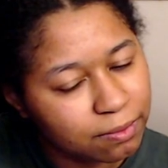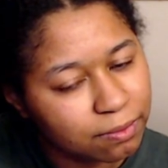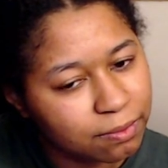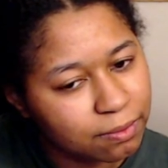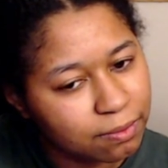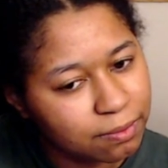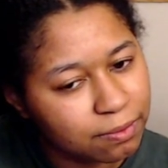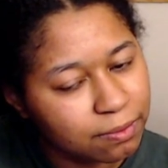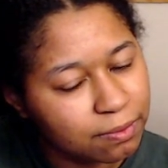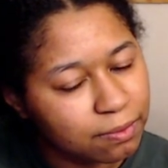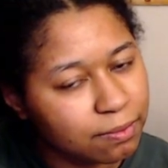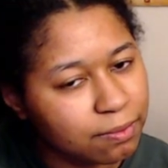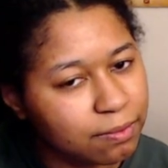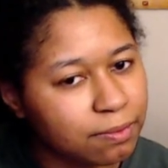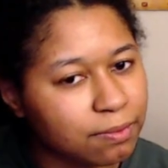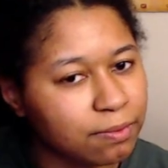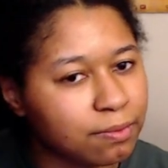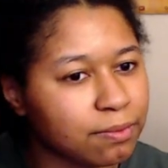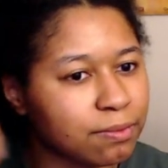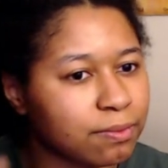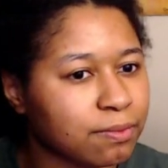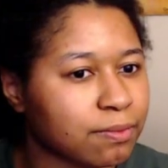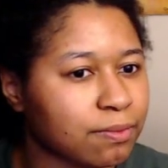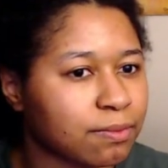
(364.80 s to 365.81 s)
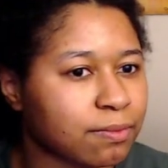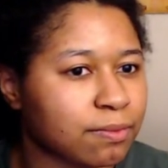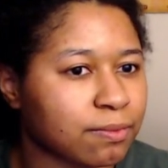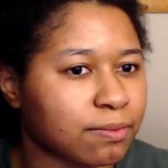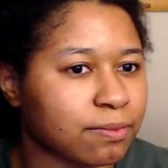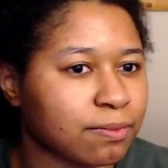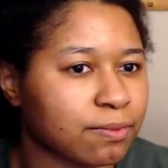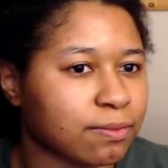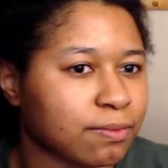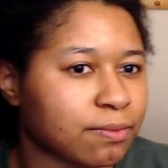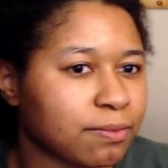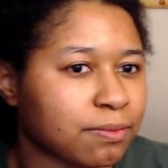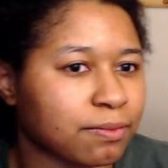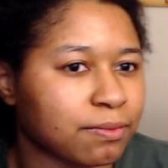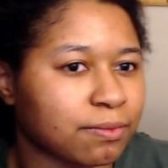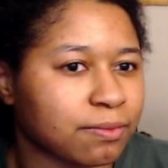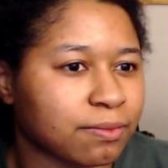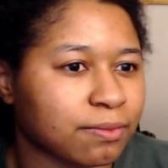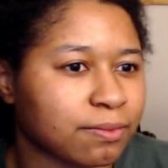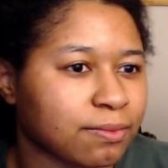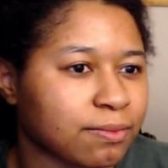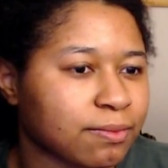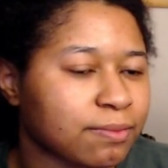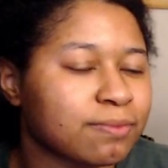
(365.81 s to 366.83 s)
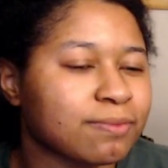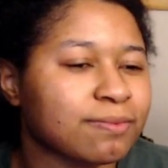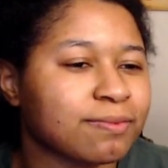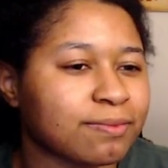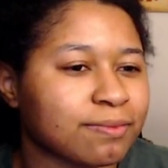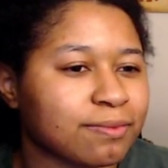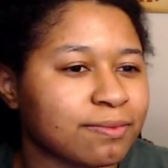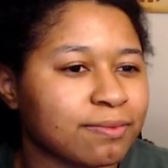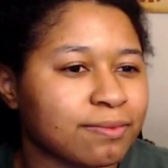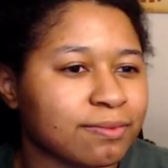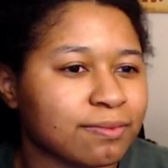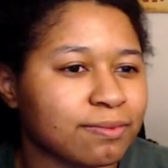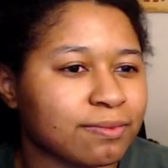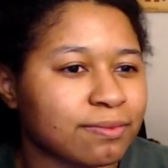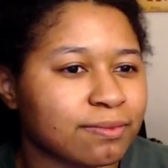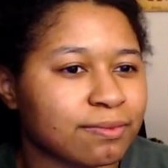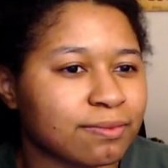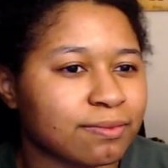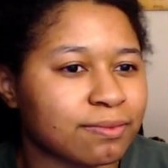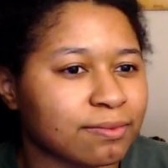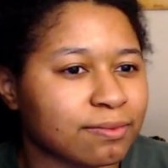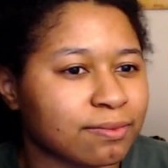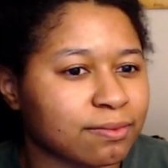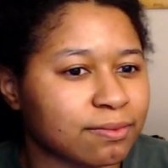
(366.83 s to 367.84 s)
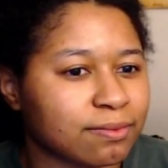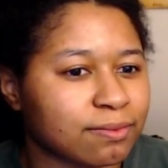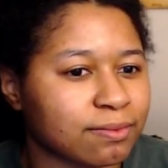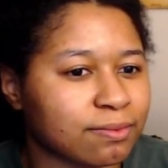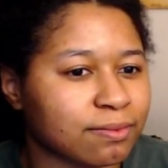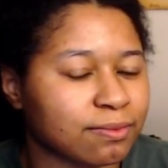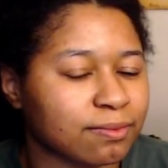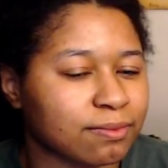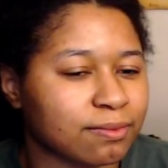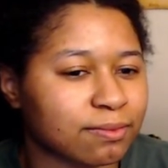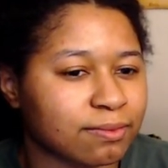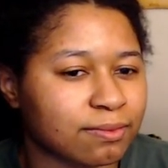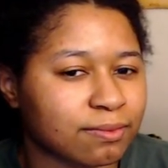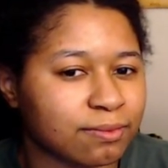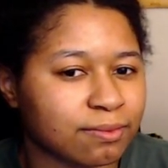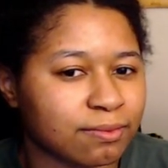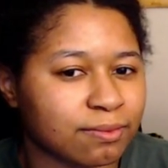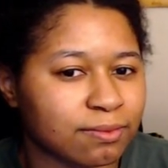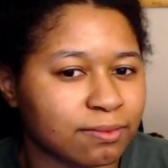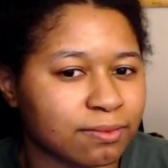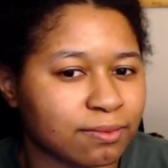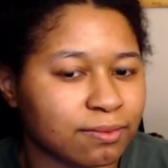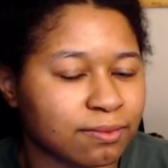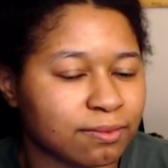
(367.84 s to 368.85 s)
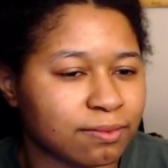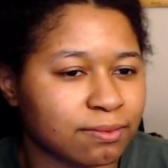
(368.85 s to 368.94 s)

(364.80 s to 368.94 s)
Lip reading: No words are spoken by the person on screen.